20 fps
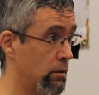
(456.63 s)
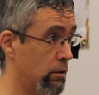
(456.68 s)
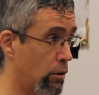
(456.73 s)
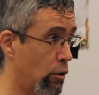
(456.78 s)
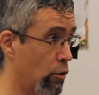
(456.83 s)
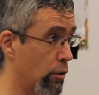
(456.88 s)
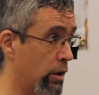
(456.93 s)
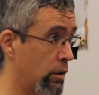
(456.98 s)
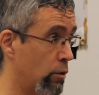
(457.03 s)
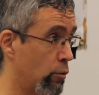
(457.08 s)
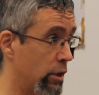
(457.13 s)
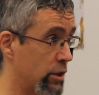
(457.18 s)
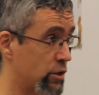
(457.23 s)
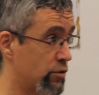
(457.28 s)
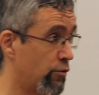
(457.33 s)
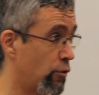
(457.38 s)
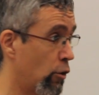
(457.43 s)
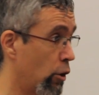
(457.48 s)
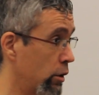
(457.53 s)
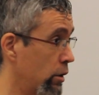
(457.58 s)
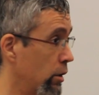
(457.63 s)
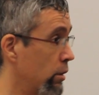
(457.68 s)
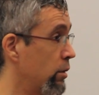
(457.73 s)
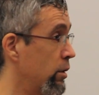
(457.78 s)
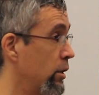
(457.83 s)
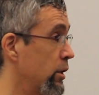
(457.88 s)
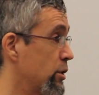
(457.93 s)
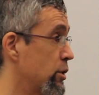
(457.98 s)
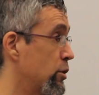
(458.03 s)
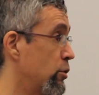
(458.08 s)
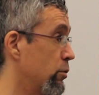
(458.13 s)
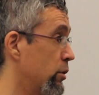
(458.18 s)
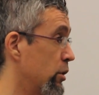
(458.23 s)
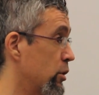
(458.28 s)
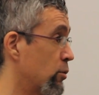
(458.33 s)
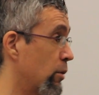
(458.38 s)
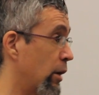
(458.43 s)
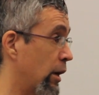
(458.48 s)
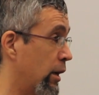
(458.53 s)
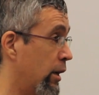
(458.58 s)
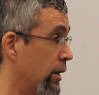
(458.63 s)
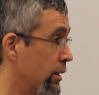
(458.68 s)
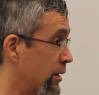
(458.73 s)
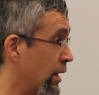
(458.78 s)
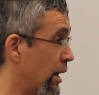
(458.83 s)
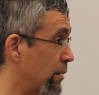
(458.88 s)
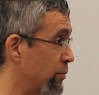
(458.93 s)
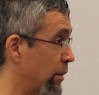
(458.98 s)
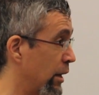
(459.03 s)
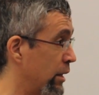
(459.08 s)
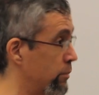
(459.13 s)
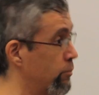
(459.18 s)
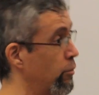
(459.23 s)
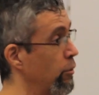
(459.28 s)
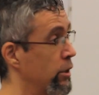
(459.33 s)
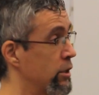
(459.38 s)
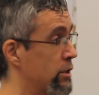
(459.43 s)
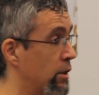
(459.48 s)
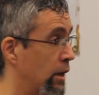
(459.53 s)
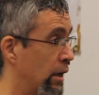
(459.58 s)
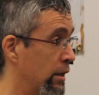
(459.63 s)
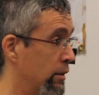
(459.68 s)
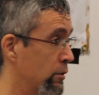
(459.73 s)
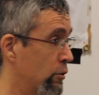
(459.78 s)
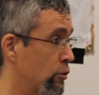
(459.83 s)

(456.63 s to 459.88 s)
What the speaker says: you know, in which 43 students were kidnapped by the police and handed